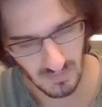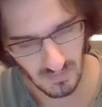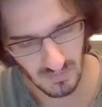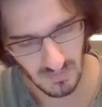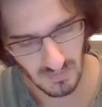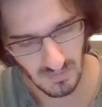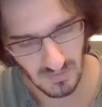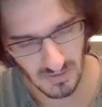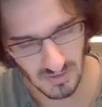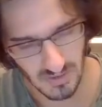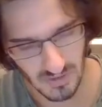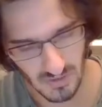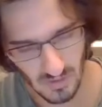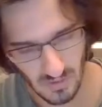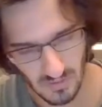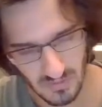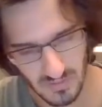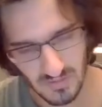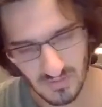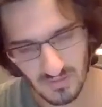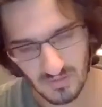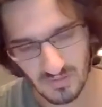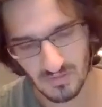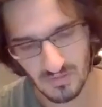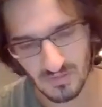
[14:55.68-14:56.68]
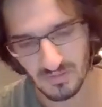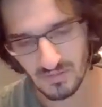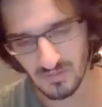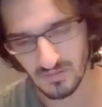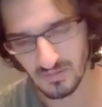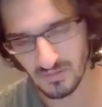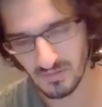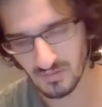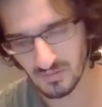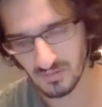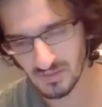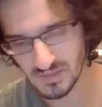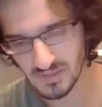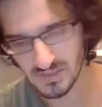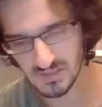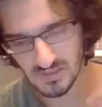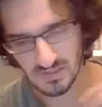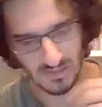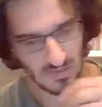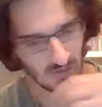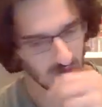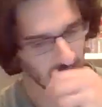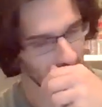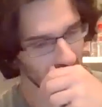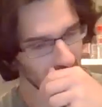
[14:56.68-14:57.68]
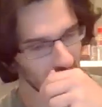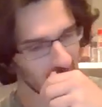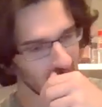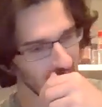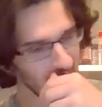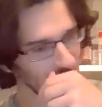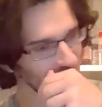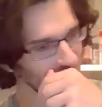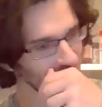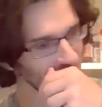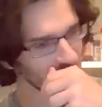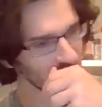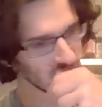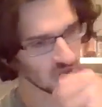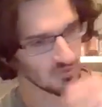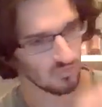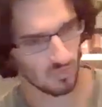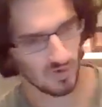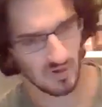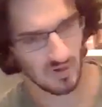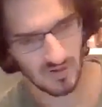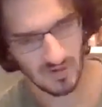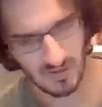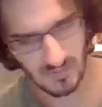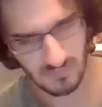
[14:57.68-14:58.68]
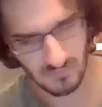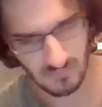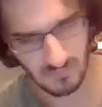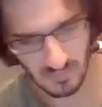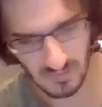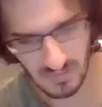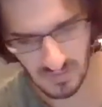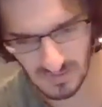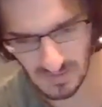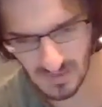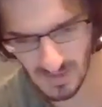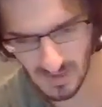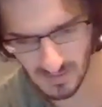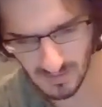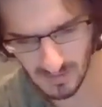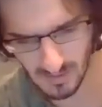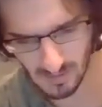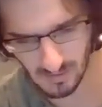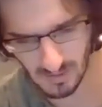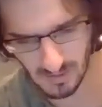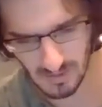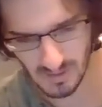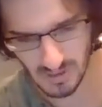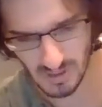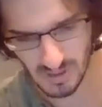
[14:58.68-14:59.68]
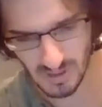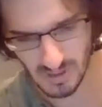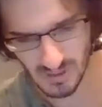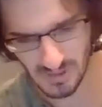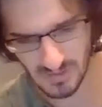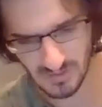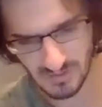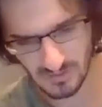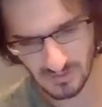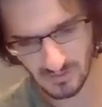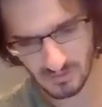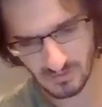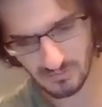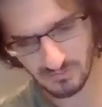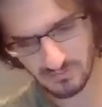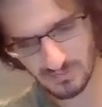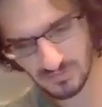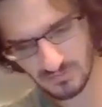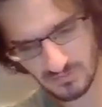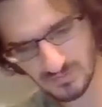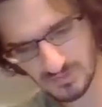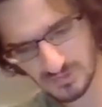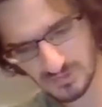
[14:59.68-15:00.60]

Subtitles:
he's talking. This is this is right after he got out of jail. 50's